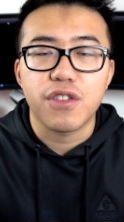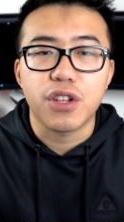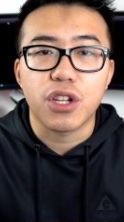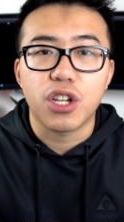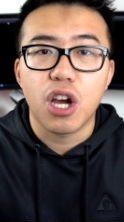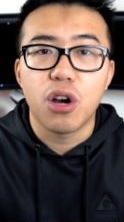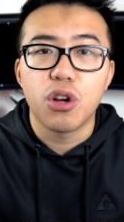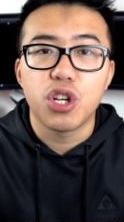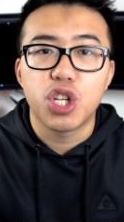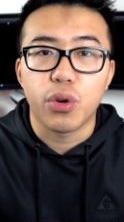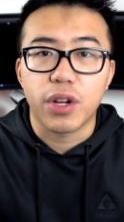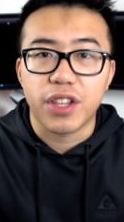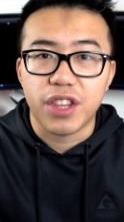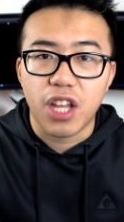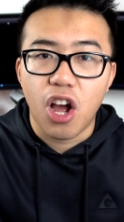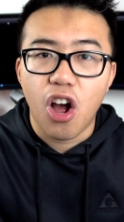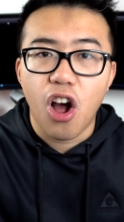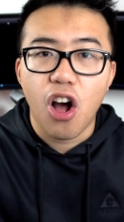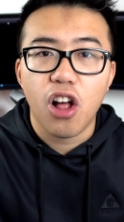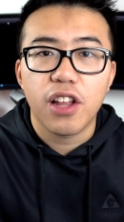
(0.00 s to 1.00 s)
you go during the
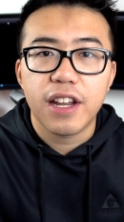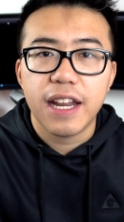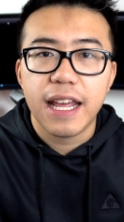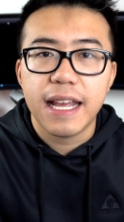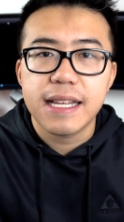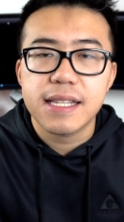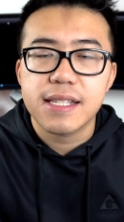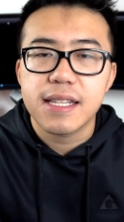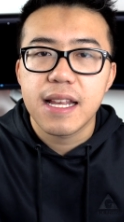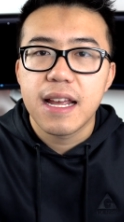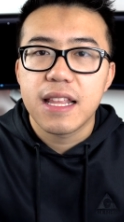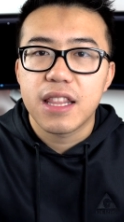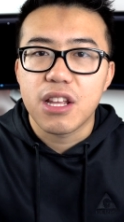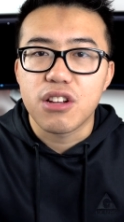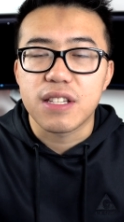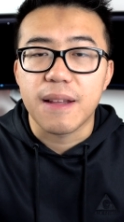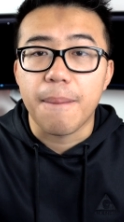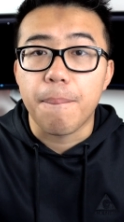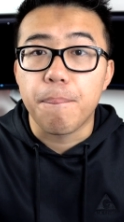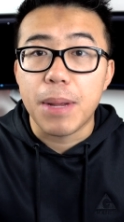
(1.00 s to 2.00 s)
holidays,
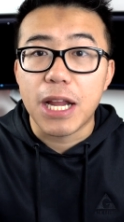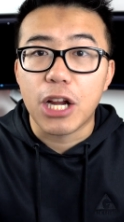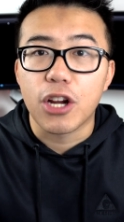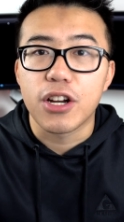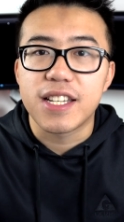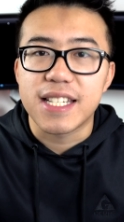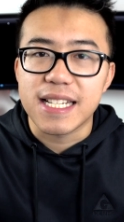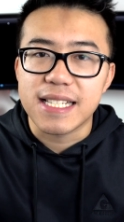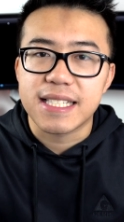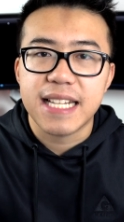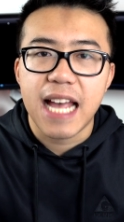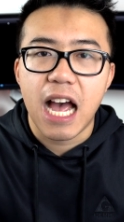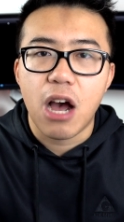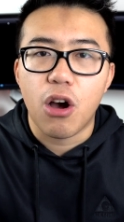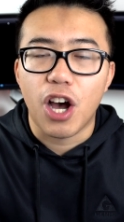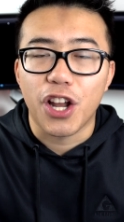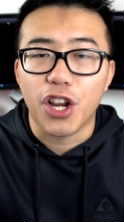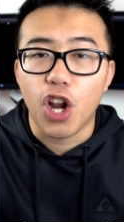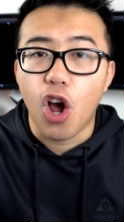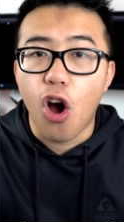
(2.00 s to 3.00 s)
there's a bigger discount
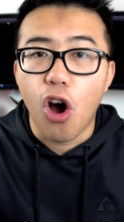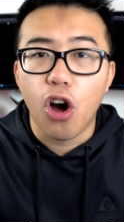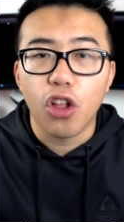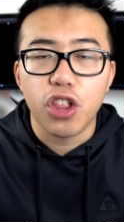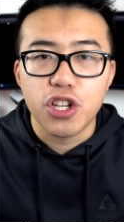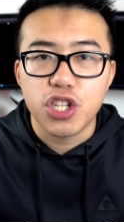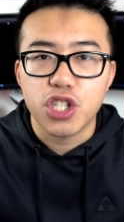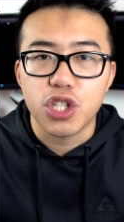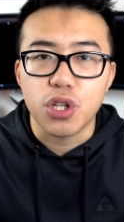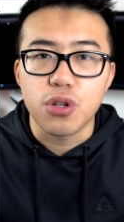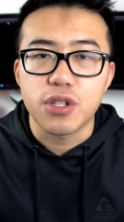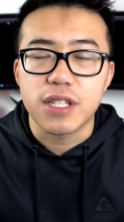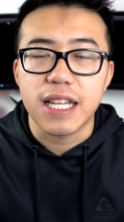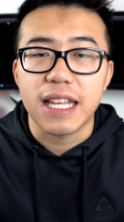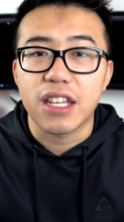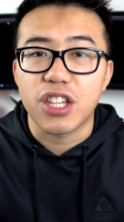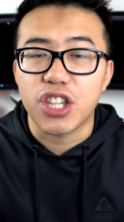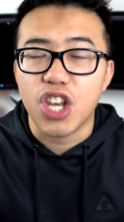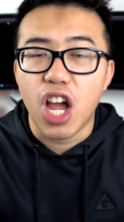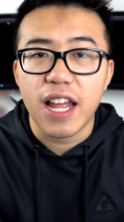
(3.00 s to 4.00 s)
on all the shoes,
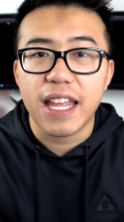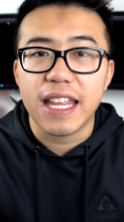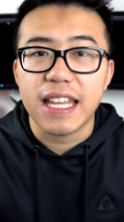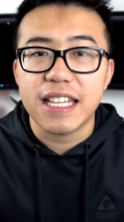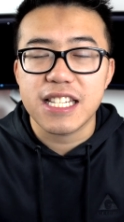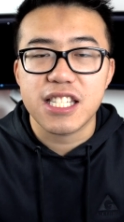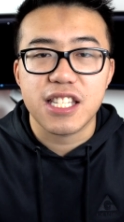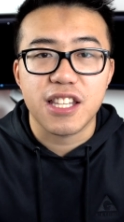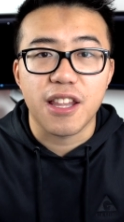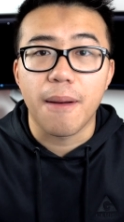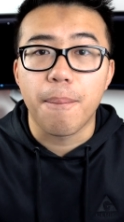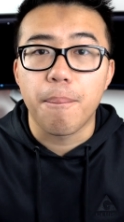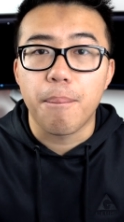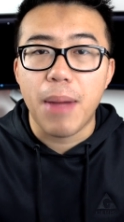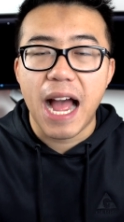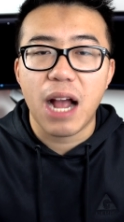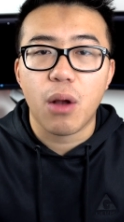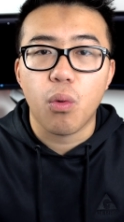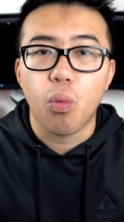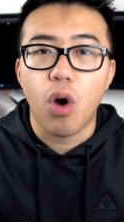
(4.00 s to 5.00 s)
not just the
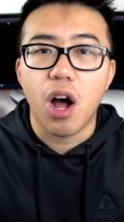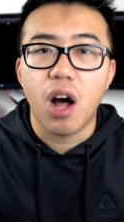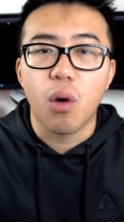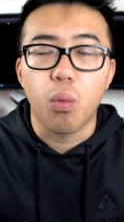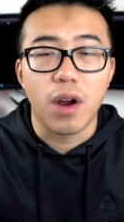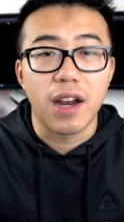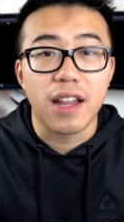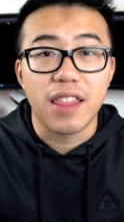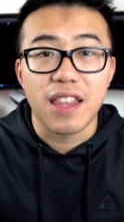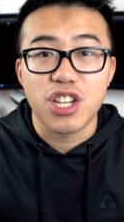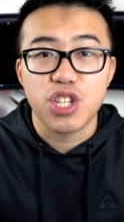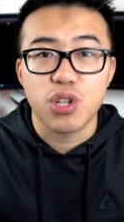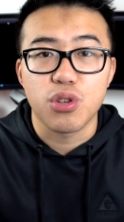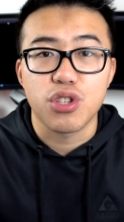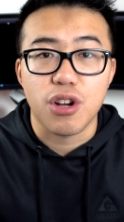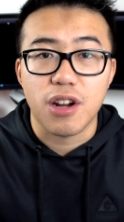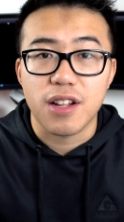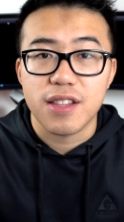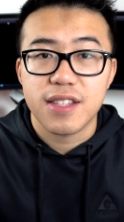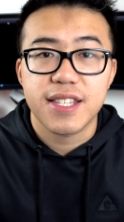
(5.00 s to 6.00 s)
back wall where the
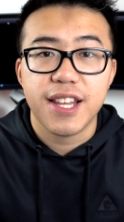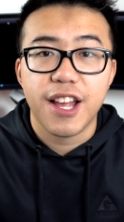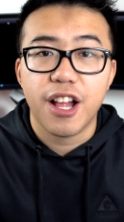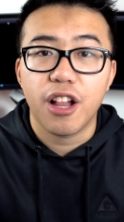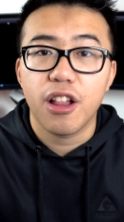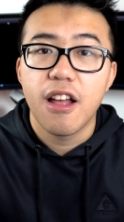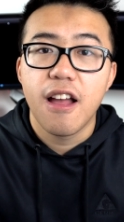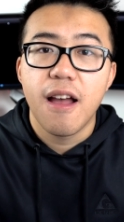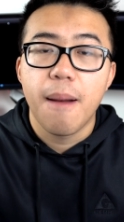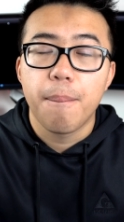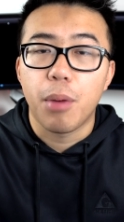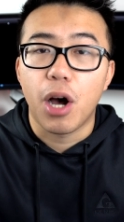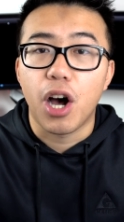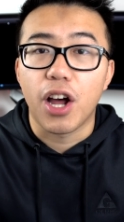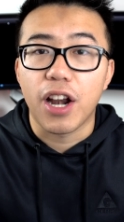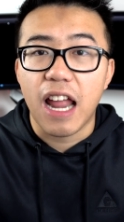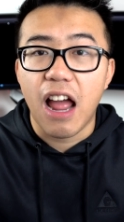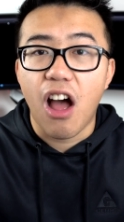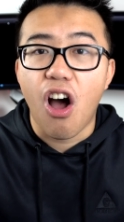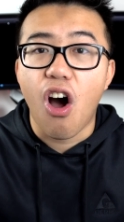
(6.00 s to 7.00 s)
shoes are on sale, but
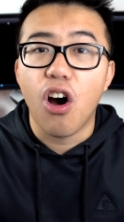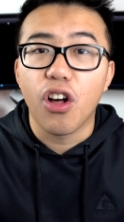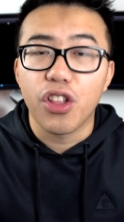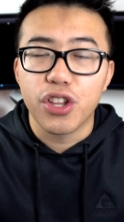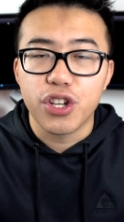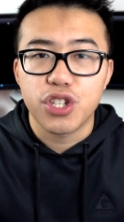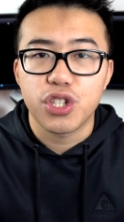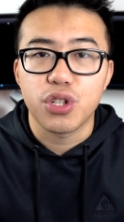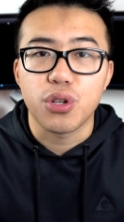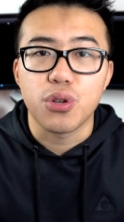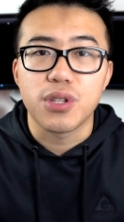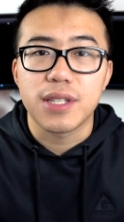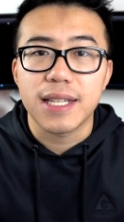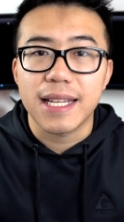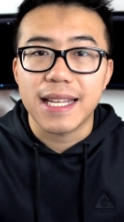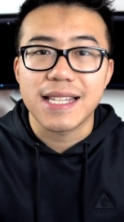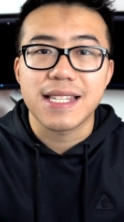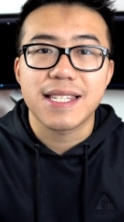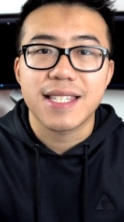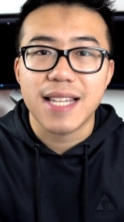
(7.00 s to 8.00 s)
on all the shoes
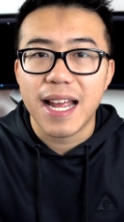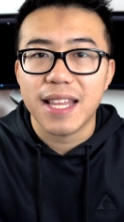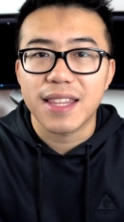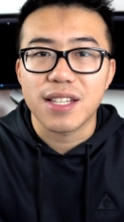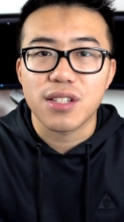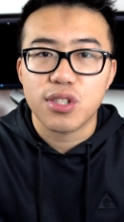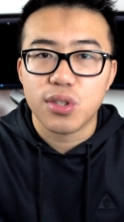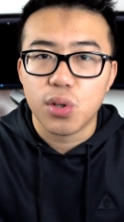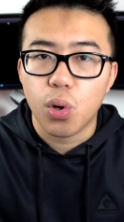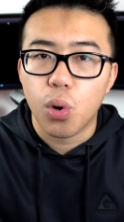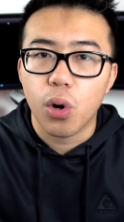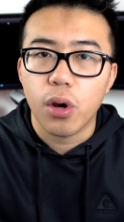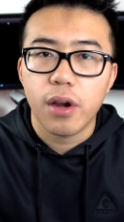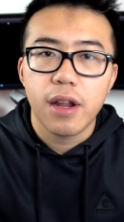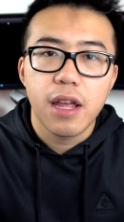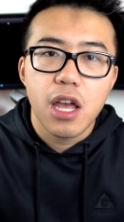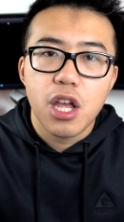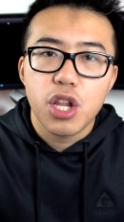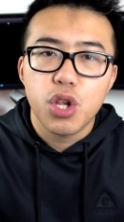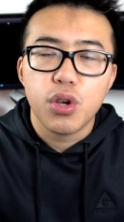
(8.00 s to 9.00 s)
inside the store.
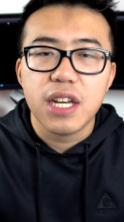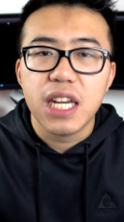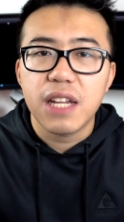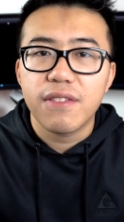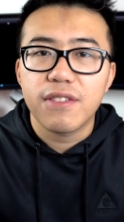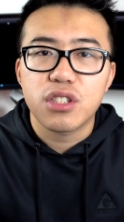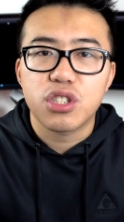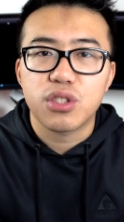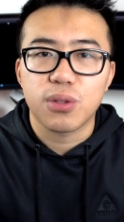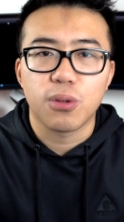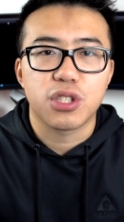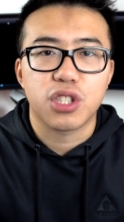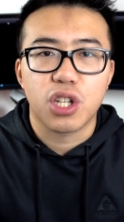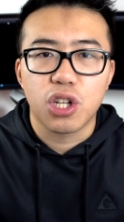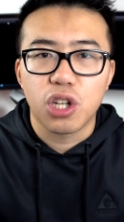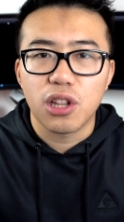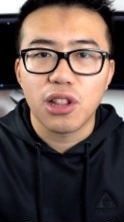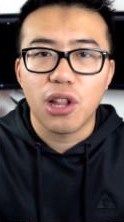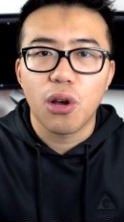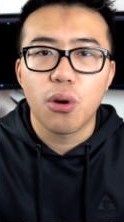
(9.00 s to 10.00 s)
You can even source
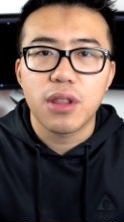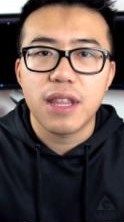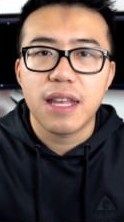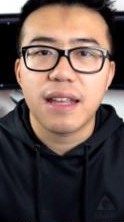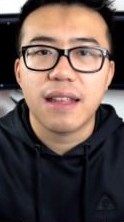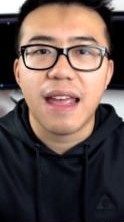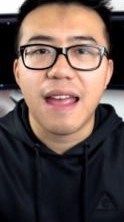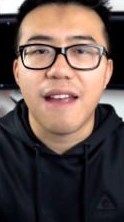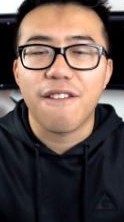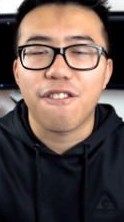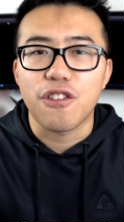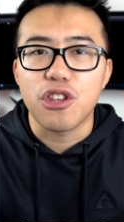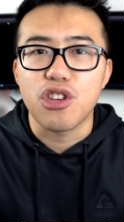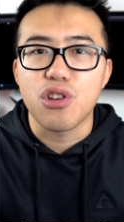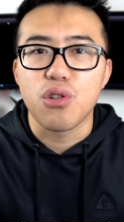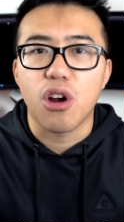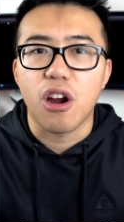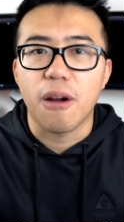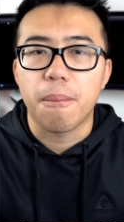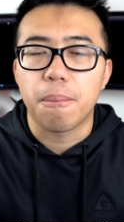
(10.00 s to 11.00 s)
clothing if
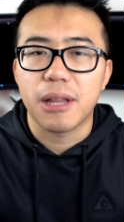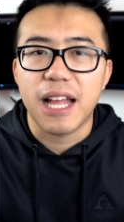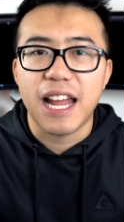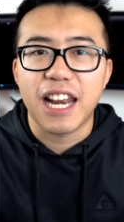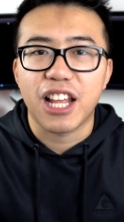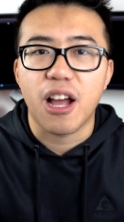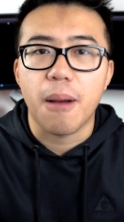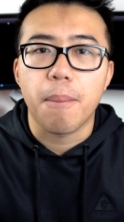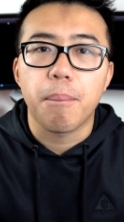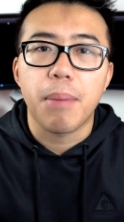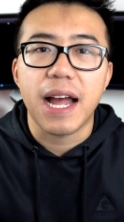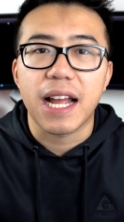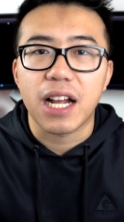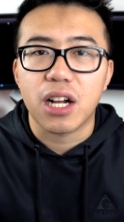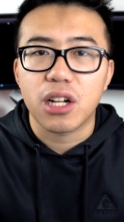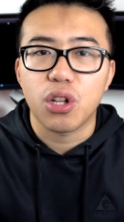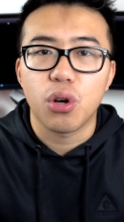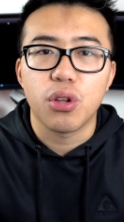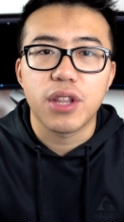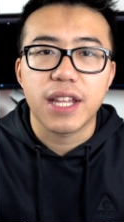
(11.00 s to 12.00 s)
you are planning on buying
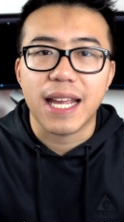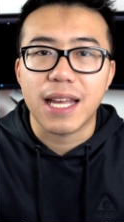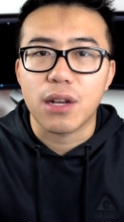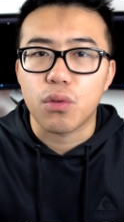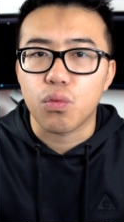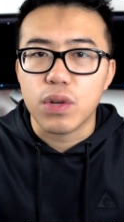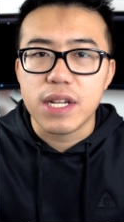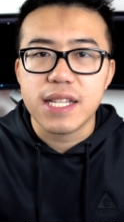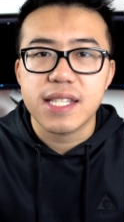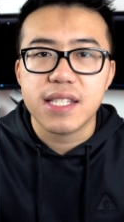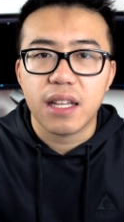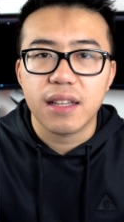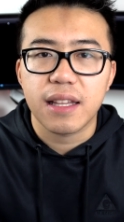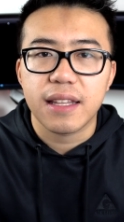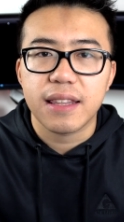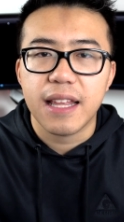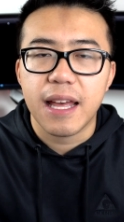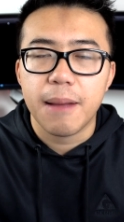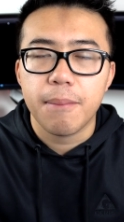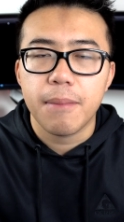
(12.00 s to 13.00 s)
clothing and
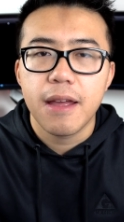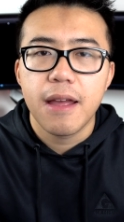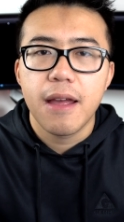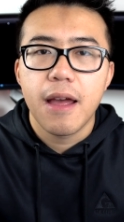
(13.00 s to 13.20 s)
reselling them.